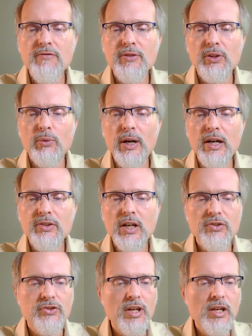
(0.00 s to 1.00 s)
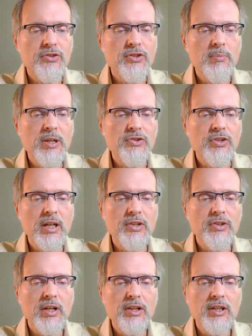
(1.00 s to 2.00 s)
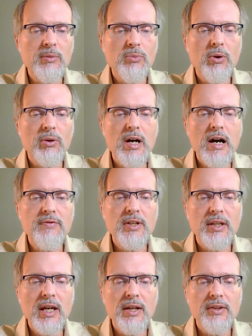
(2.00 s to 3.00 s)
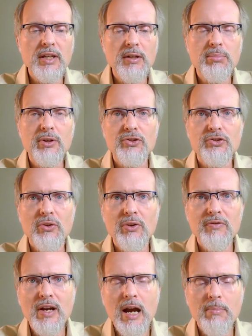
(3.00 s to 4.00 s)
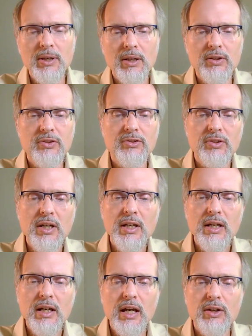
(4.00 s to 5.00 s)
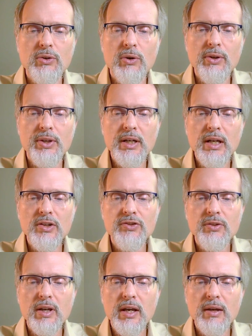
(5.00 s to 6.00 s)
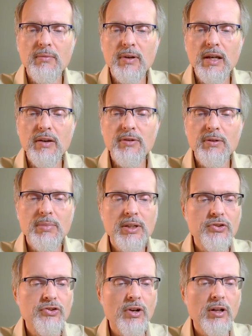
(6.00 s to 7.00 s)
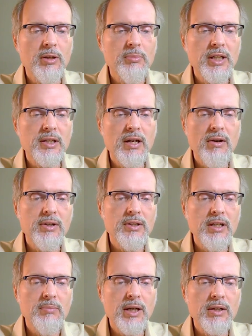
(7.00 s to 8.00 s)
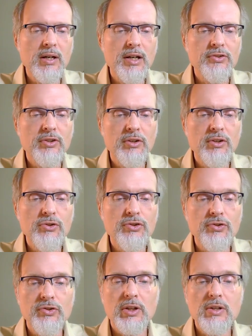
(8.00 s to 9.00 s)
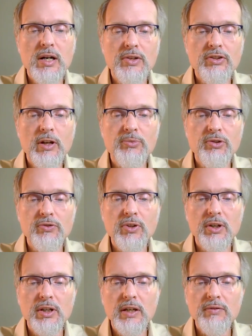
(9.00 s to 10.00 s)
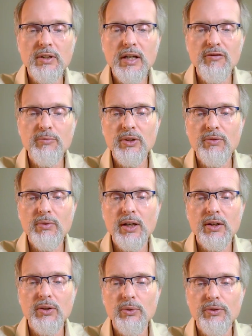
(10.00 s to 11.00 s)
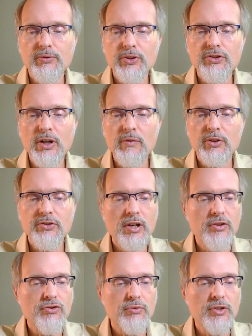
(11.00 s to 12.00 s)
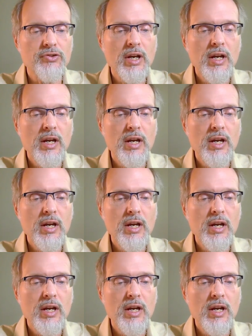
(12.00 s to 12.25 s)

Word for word: in the West has ceased to be seen as anything more lofty than the pursuit of happiness, a goal that has even been solemnly guaranteed by constitutions. The concepts of good and evil have been ridiculed for several centuries,